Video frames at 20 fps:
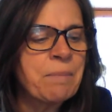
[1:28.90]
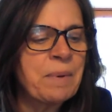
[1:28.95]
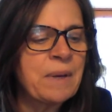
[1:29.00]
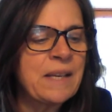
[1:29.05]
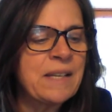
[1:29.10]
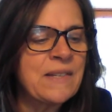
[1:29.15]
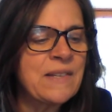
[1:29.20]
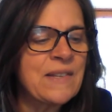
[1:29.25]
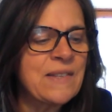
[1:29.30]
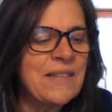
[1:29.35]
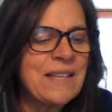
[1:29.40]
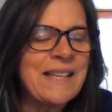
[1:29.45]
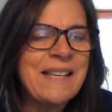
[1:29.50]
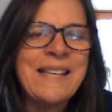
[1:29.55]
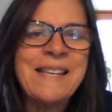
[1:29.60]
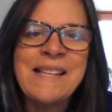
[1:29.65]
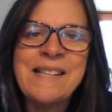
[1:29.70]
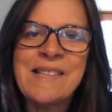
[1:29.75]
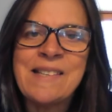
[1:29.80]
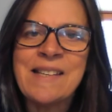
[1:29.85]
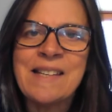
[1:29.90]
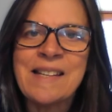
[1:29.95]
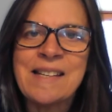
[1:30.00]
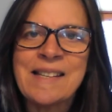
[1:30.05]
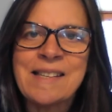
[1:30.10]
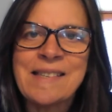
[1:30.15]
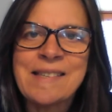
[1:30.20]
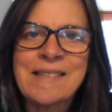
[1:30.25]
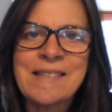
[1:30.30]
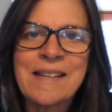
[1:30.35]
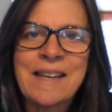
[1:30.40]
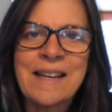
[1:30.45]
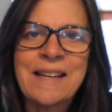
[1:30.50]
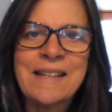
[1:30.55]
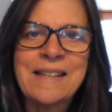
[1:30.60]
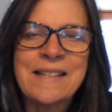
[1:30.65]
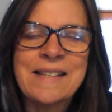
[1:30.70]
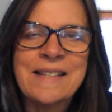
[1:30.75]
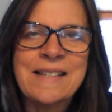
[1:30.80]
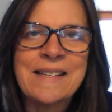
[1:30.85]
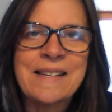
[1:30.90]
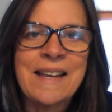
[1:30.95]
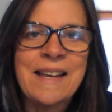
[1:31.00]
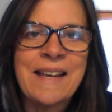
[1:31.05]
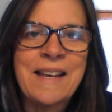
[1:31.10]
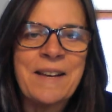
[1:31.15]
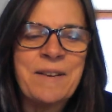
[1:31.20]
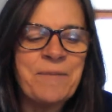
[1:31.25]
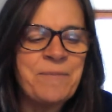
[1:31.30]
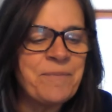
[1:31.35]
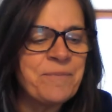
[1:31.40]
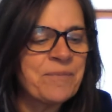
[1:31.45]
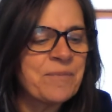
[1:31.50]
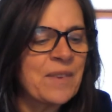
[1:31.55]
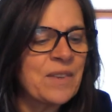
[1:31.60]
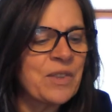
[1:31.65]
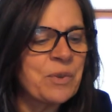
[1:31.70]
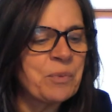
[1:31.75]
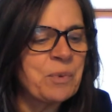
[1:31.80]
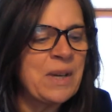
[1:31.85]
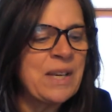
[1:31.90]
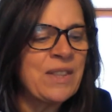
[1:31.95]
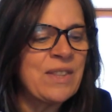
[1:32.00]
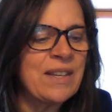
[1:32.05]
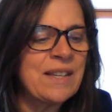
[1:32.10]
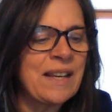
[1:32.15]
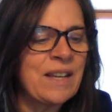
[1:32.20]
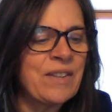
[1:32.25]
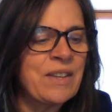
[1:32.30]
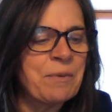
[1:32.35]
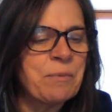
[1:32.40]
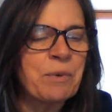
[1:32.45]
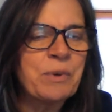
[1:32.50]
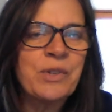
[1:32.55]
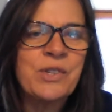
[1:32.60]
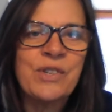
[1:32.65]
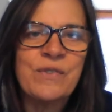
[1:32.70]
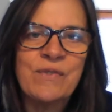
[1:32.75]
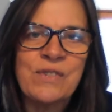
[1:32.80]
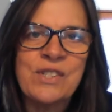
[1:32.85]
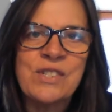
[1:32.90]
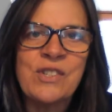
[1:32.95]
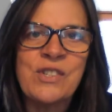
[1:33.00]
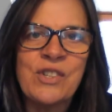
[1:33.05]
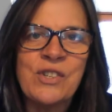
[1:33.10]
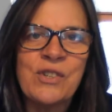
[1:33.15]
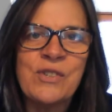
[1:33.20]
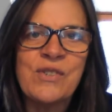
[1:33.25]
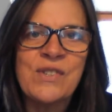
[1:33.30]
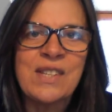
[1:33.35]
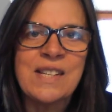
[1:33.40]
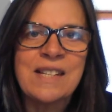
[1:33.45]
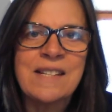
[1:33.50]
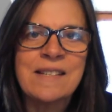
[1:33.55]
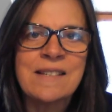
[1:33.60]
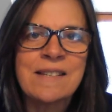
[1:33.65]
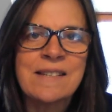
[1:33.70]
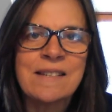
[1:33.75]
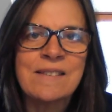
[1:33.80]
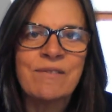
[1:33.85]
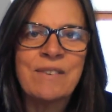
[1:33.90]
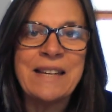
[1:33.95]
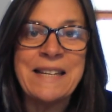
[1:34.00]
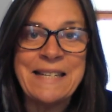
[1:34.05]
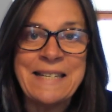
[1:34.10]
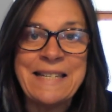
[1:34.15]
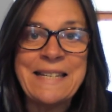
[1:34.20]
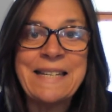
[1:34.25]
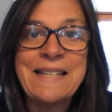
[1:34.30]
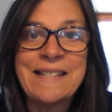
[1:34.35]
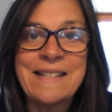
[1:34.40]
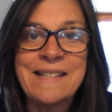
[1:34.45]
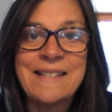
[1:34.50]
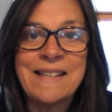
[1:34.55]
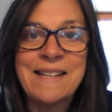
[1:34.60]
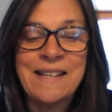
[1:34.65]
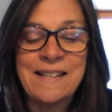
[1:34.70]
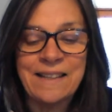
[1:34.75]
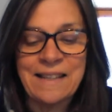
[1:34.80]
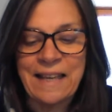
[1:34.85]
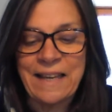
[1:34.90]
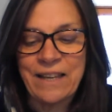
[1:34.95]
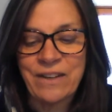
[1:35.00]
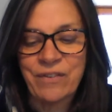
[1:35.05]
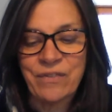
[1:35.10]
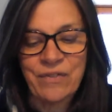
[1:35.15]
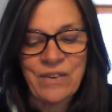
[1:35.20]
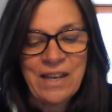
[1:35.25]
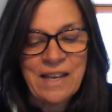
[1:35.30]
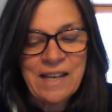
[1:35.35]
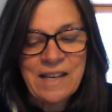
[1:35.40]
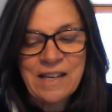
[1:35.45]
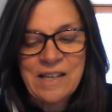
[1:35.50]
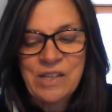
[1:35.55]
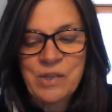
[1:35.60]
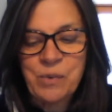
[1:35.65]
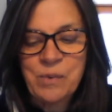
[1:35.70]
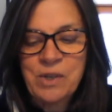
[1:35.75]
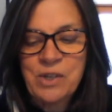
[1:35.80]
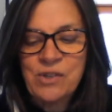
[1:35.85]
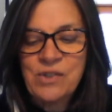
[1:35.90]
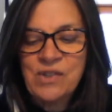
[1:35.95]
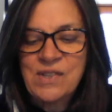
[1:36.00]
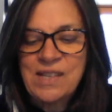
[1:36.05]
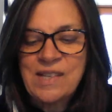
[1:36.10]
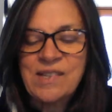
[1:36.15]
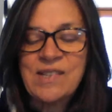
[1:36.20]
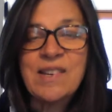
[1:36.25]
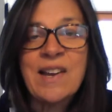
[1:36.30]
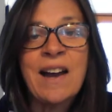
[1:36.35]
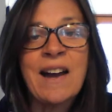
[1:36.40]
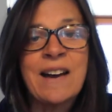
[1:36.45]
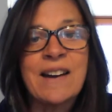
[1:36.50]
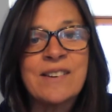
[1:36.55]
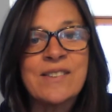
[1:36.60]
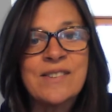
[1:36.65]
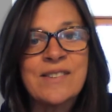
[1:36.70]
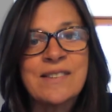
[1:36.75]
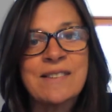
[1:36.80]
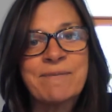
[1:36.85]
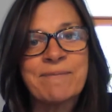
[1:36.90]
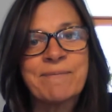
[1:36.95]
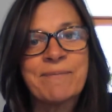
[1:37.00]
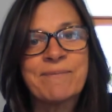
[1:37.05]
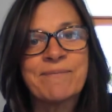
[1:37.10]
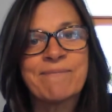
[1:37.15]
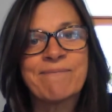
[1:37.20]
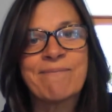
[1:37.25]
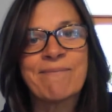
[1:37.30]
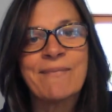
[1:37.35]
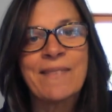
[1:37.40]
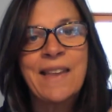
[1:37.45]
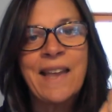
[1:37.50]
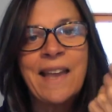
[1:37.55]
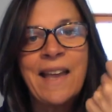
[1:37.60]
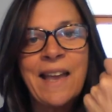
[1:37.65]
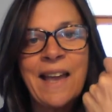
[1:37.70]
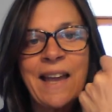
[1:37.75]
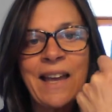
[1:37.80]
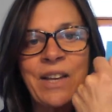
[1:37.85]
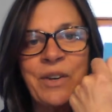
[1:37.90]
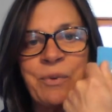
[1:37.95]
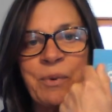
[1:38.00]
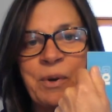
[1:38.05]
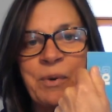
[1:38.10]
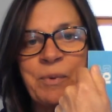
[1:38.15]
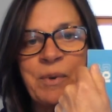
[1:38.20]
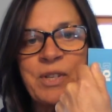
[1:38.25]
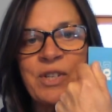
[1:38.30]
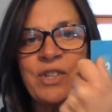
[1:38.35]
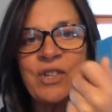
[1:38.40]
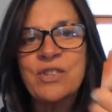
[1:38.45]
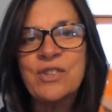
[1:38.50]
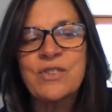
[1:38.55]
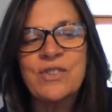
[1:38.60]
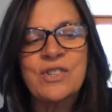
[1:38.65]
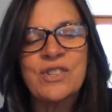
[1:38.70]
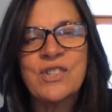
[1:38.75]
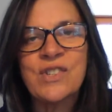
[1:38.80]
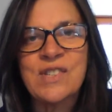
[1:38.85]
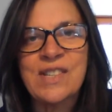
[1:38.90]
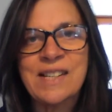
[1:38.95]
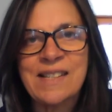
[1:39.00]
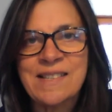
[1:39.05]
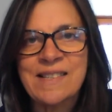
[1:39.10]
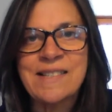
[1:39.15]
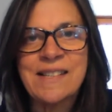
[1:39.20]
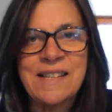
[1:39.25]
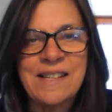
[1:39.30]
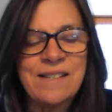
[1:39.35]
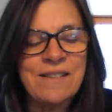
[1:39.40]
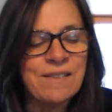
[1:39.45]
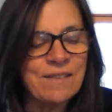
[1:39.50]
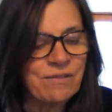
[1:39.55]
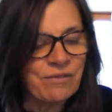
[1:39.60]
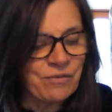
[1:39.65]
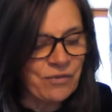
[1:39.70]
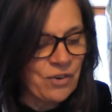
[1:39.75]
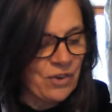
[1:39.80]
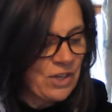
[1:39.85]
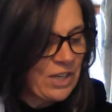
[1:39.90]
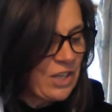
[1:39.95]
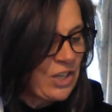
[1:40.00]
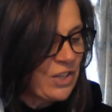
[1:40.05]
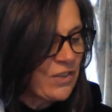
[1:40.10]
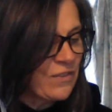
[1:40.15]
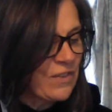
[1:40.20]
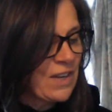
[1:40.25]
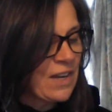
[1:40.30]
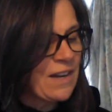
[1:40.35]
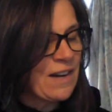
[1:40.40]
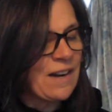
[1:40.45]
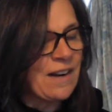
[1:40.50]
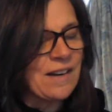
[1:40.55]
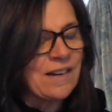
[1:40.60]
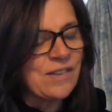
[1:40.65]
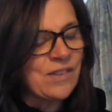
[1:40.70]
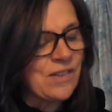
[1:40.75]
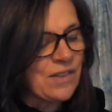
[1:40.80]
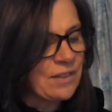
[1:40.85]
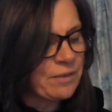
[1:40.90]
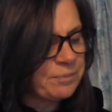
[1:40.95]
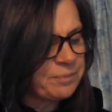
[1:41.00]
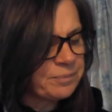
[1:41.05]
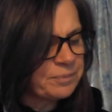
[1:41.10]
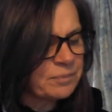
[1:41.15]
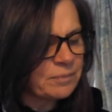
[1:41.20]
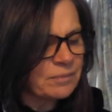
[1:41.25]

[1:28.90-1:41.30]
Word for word: but the easiest and um, the way that I think most of us use it in day-to-day life is we use these cards and what we do there's 16 for each of the cards